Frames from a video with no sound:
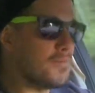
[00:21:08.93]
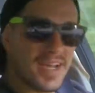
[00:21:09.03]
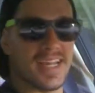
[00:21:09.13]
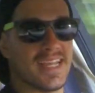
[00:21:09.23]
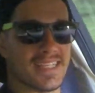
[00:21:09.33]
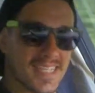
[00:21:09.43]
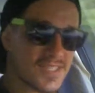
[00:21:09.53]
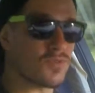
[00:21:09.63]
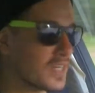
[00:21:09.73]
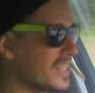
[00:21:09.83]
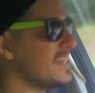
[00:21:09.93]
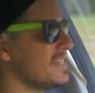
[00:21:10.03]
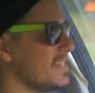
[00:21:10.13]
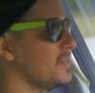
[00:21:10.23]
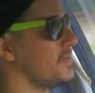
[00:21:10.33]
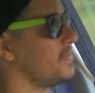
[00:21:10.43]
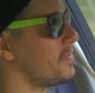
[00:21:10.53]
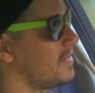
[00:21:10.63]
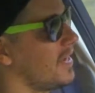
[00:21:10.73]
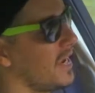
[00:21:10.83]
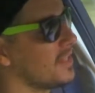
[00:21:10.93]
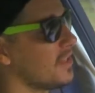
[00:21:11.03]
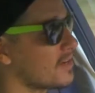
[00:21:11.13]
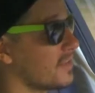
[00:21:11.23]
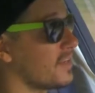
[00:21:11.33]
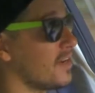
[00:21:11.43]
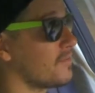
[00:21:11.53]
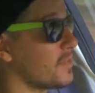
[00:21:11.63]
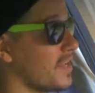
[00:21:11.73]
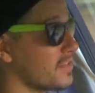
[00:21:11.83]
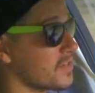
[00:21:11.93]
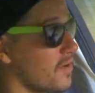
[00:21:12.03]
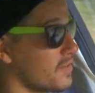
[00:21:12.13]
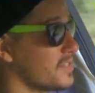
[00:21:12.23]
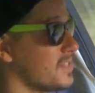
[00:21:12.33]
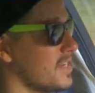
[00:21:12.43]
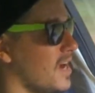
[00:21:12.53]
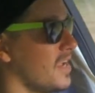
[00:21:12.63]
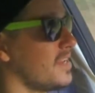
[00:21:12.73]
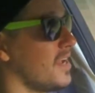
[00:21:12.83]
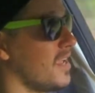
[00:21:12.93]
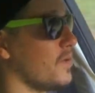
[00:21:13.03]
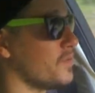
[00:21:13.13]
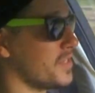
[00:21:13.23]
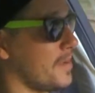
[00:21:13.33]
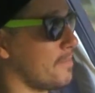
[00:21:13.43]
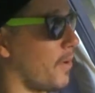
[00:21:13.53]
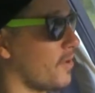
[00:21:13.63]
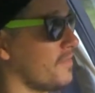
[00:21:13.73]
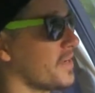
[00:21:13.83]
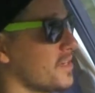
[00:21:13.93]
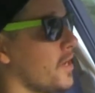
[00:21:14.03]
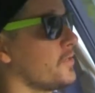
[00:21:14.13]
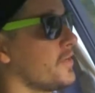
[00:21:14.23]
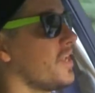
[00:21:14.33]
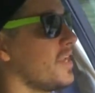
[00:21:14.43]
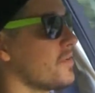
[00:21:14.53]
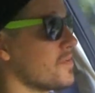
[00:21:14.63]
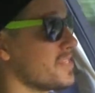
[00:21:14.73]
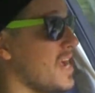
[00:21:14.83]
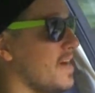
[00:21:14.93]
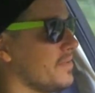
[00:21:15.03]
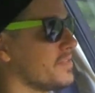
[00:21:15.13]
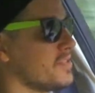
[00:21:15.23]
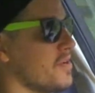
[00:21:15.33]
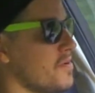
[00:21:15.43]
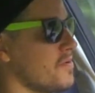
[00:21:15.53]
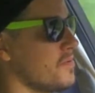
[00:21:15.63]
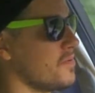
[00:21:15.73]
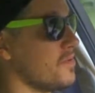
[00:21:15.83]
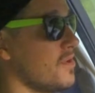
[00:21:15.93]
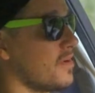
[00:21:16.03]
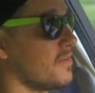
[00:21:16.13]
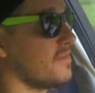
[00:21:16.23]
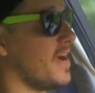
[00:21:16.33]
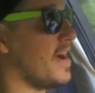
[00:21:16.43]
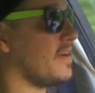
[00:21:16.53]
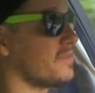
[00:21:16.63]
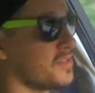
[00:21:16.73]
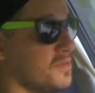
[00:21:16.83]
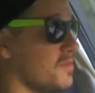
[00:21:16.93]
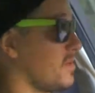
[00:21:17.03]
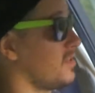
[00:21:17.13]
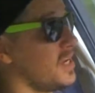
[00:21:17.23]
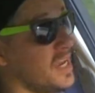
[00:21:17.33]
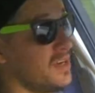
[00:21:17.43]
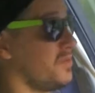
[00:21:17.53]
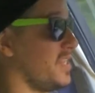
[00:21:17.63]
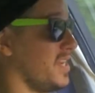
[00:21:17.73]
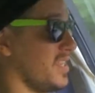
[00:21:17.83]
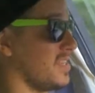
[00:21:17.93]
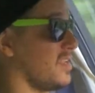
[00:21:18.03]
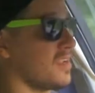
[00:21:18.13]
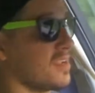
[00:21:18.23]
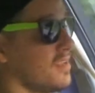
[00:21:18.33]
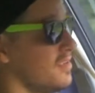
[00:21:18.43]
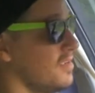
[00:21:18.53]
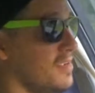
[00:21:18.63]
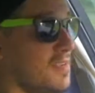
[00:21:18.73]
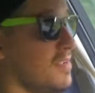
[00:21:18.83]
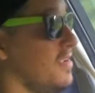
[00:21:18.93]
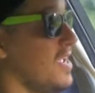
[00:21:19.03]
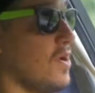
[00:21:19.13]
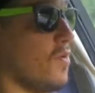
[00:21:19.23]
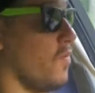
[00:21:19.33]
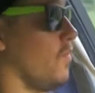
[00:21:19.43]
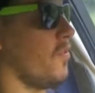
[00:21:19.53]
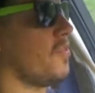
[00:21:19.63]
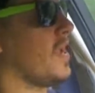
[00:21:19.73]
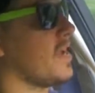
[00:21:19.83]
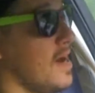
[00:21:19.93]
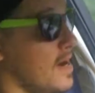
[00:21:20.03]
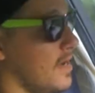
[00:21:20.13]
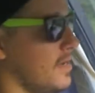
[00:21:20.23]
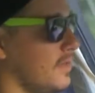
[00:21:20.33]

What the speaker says: But it is. It's really easy to do. And luckily enough, with how this car is designed, it was a perfect 180 degrees out, so none of the valves collided with anything. Thank God.